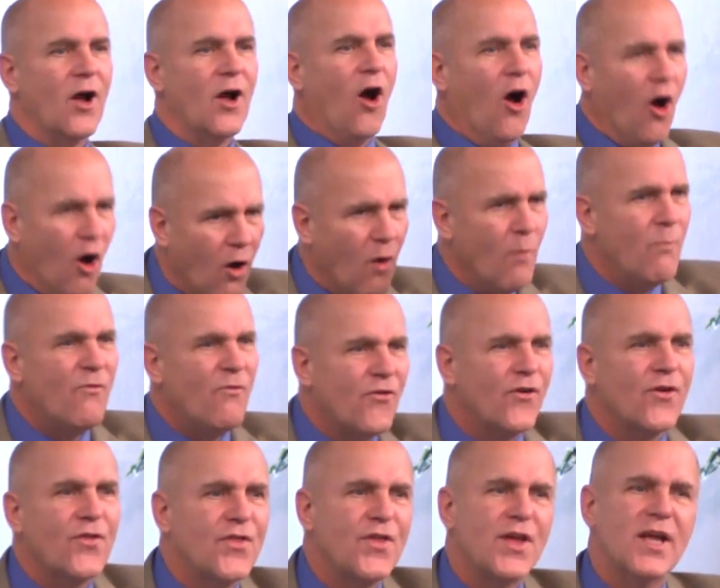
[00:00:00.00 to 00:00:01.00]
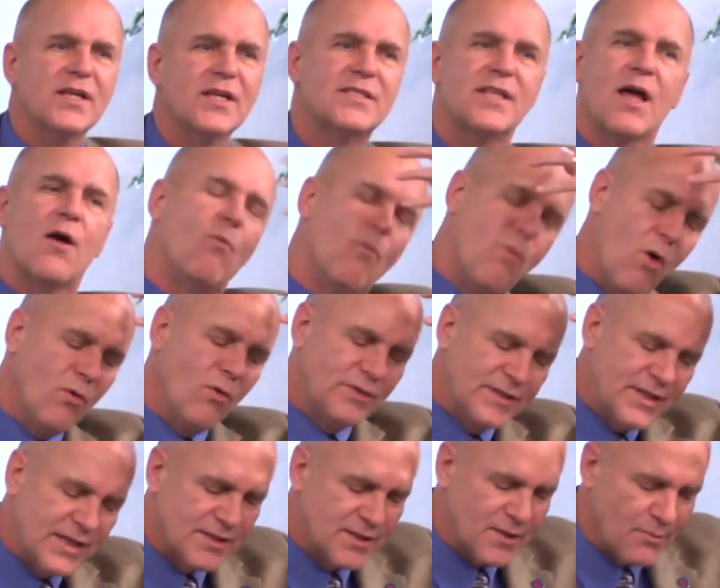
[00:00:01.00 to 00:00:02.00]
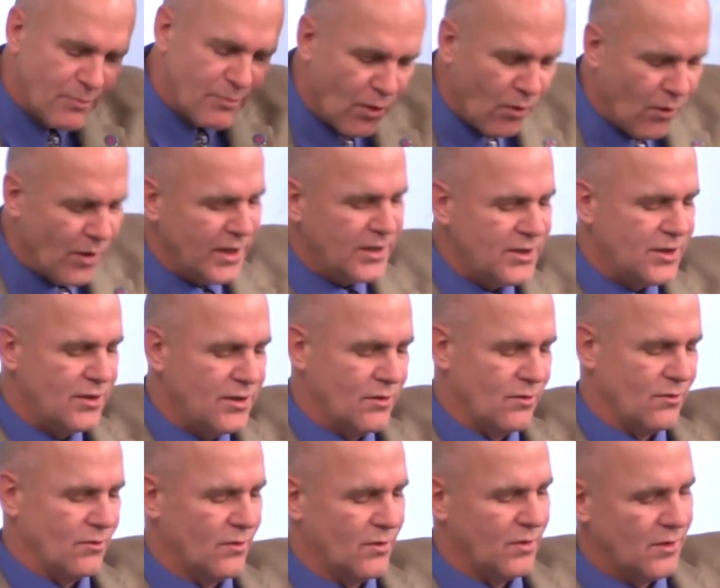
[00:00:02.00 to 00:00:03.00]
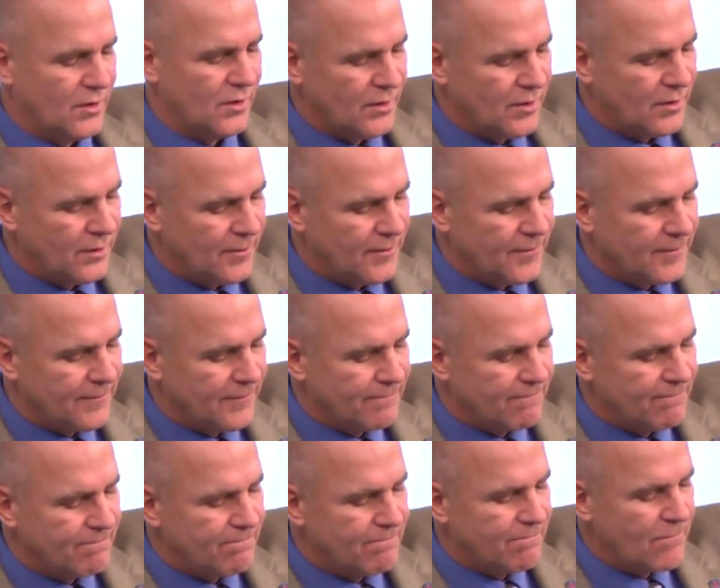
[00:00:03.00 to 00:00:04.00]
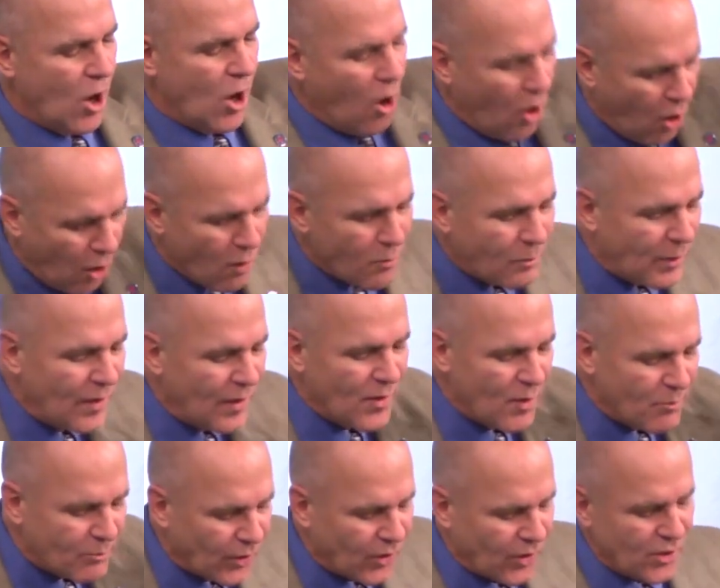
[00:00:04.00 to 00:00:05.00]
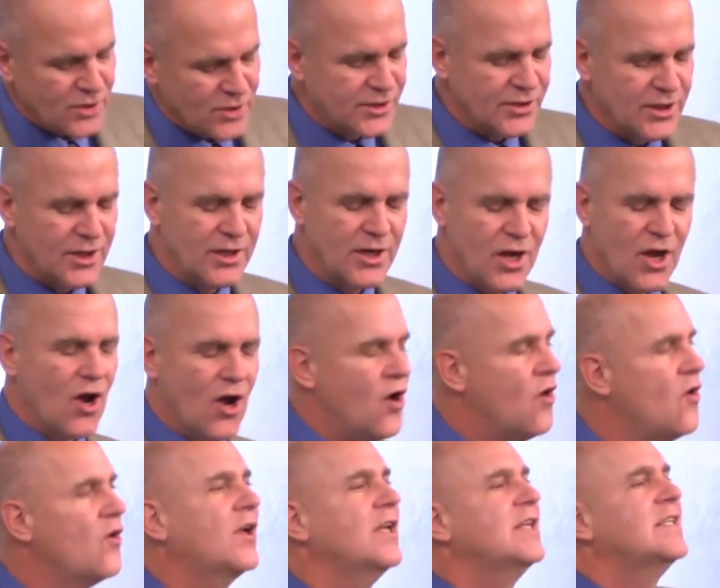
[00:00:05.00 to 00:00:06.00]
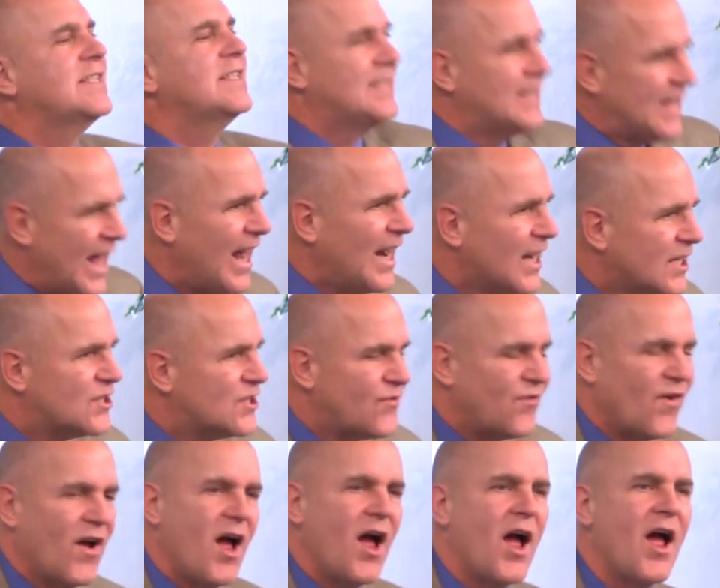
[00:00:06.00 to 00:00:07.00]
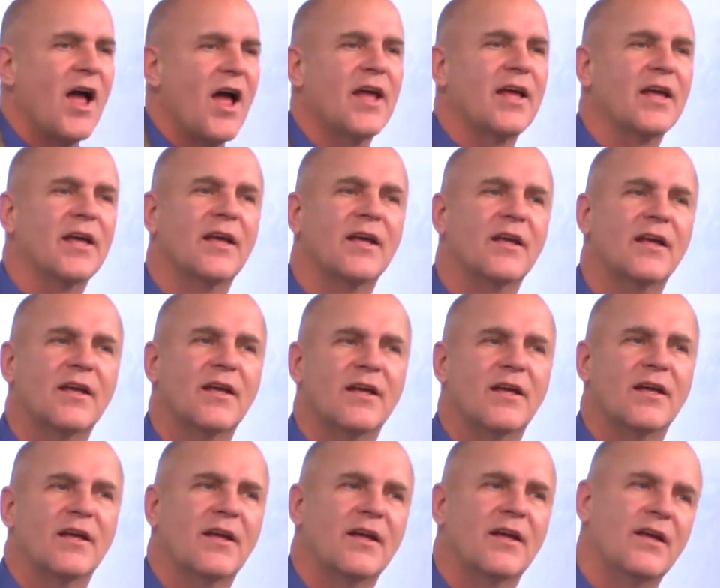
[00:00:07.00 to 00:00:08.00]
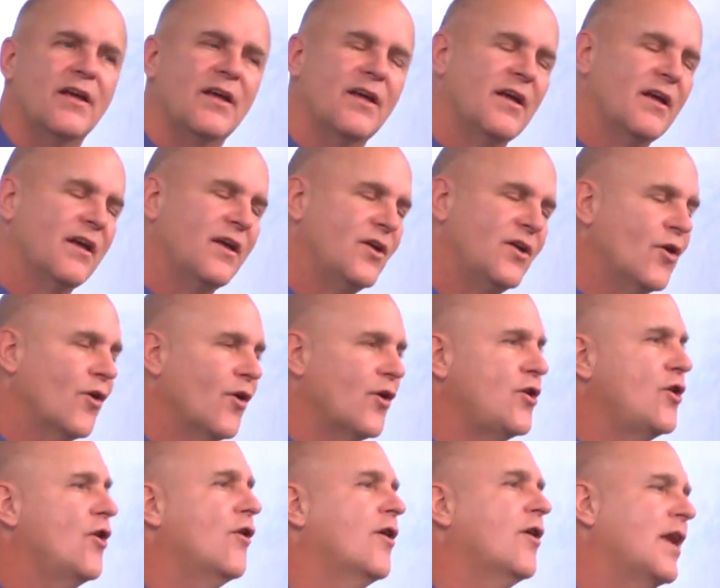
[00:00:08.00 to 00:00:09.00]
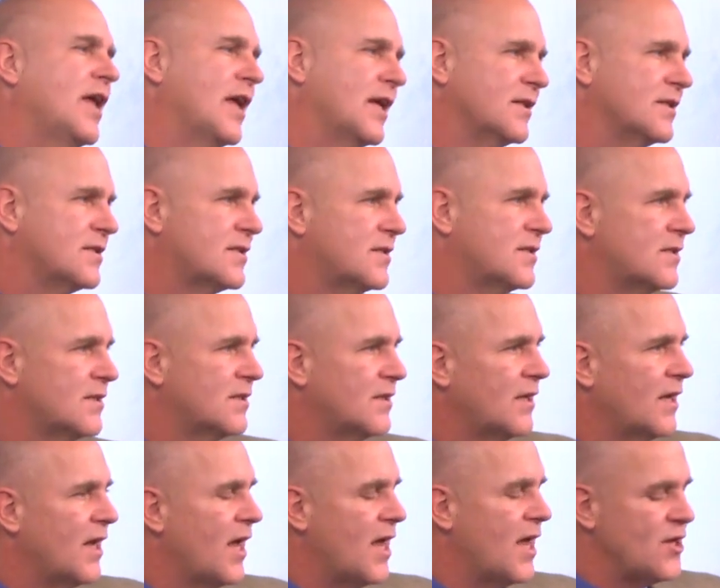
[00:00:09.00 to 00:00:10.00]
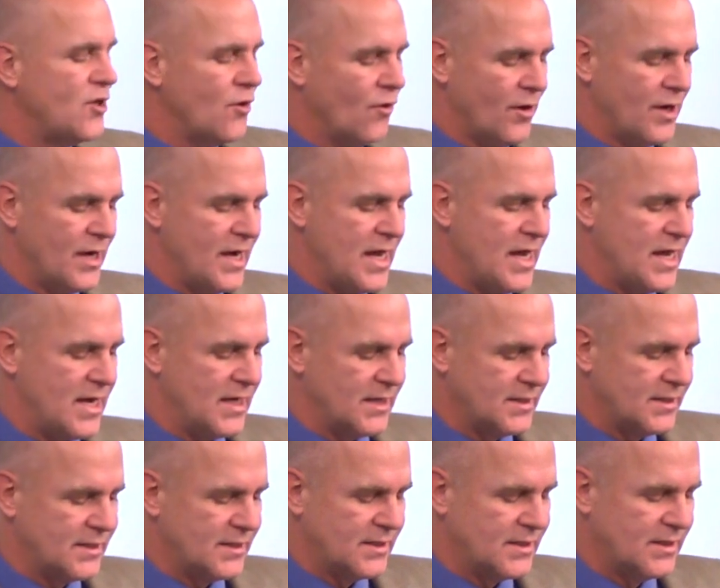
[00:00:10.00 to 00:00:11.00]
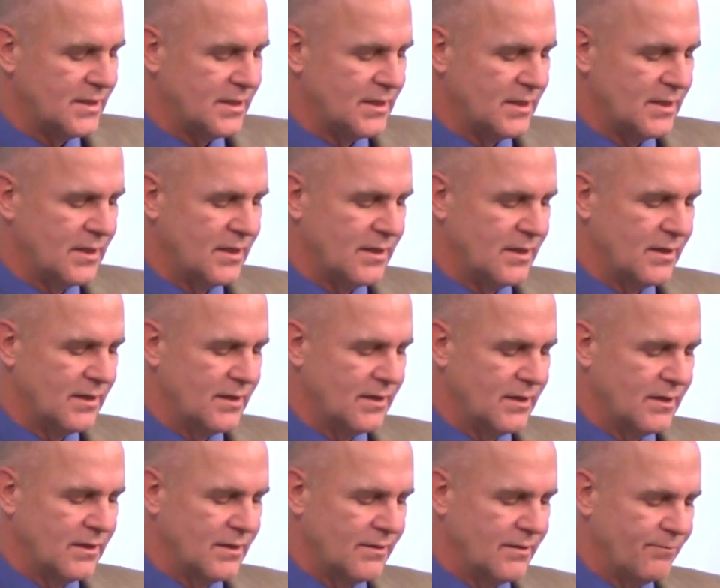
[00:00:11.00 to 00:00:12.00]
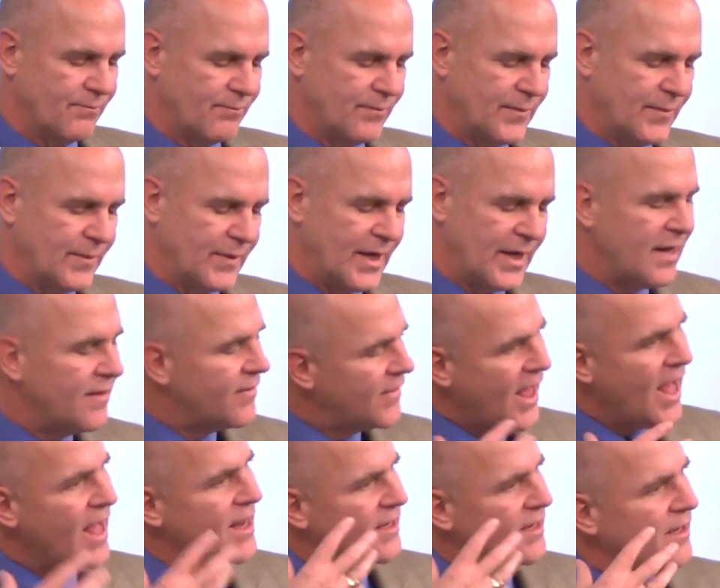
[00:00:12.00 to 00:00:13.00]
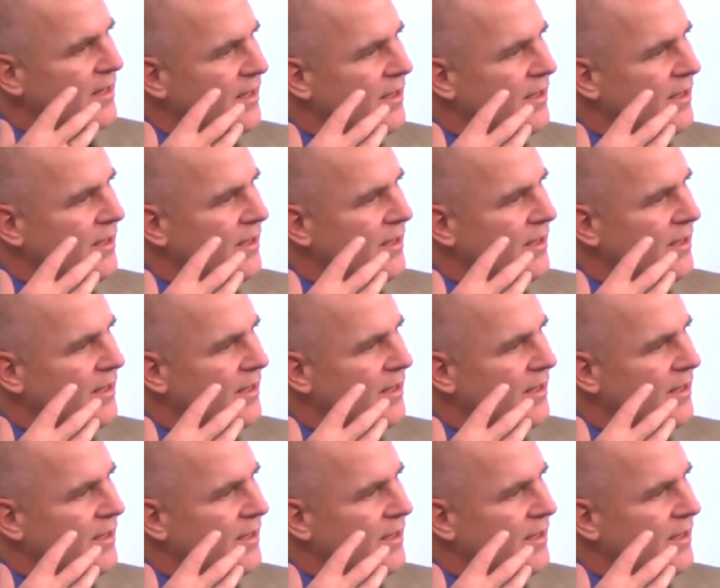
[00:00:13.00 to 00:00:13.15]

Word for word: hope for things that won't disappoint you. Hope on the person who can satisfy your yearnings and your needs. In that